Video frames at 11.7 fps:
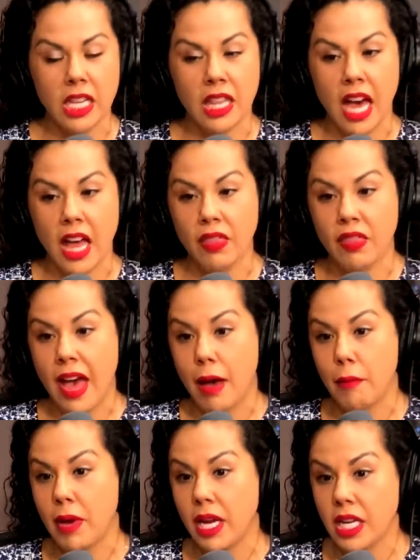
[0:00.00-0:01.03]
that
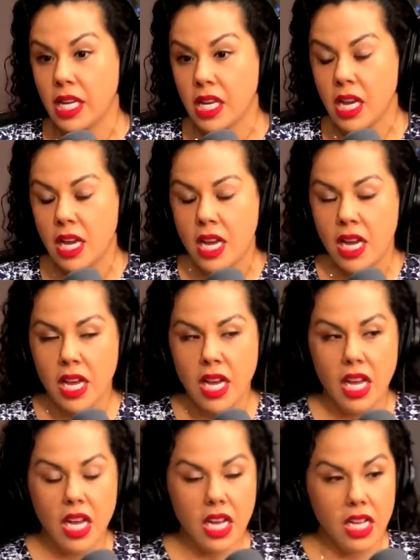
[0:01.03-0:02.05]
money
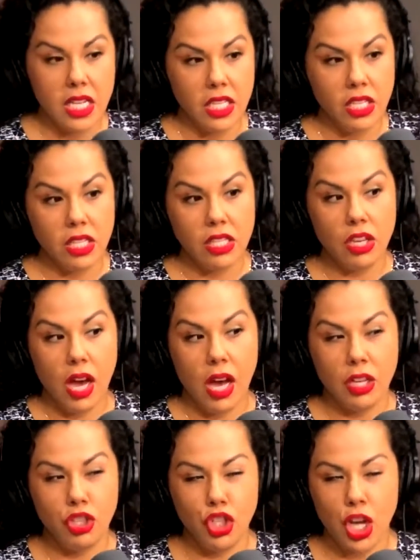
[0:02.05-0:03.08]
is
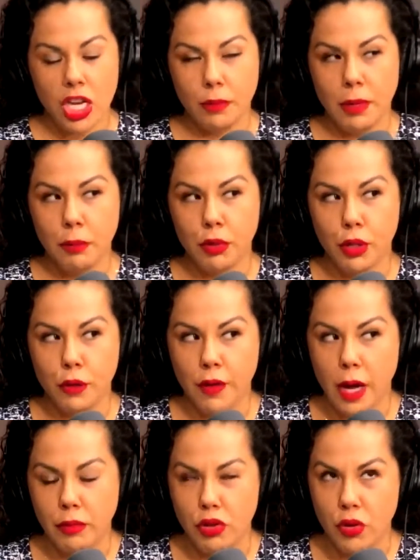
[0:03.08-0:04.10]
judgment proof
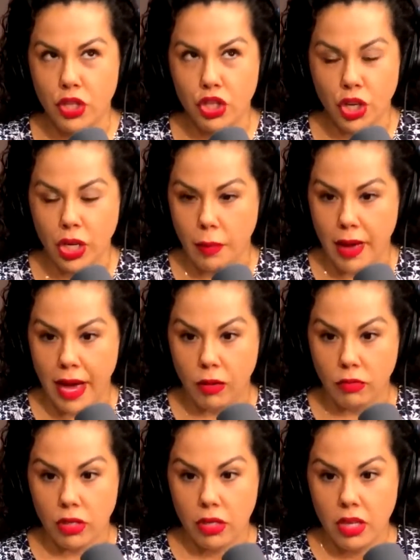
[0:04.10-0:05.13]
up to a certain
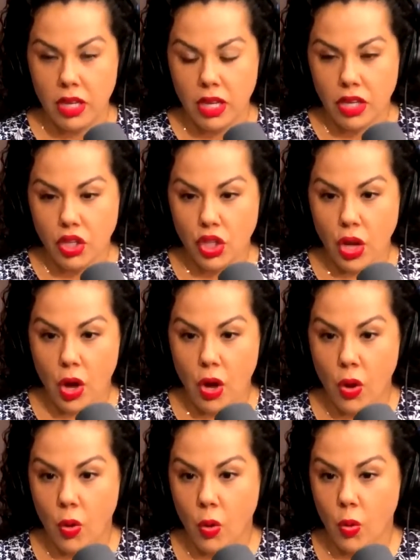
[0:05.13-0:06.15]
amount.
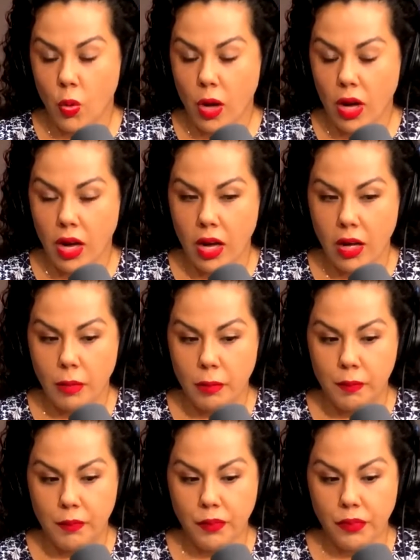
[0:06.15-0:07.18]
So...
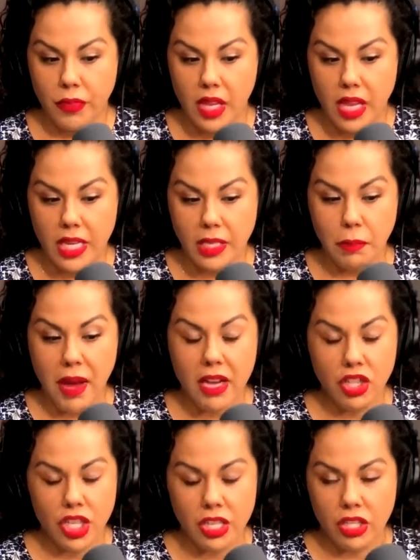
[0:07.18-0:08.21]
his
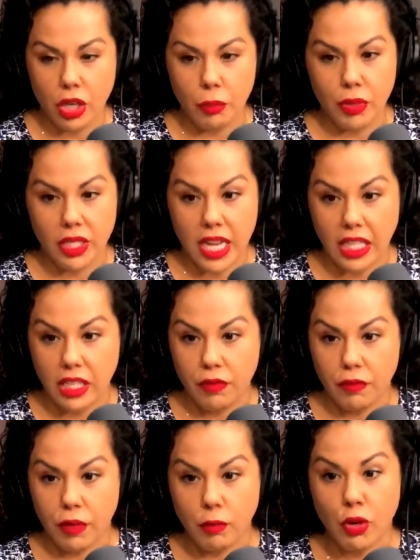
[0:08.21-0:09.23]
pensions are protected
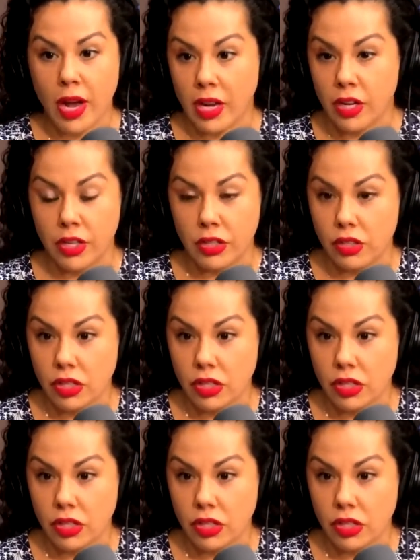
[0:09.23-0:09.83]
from creditors.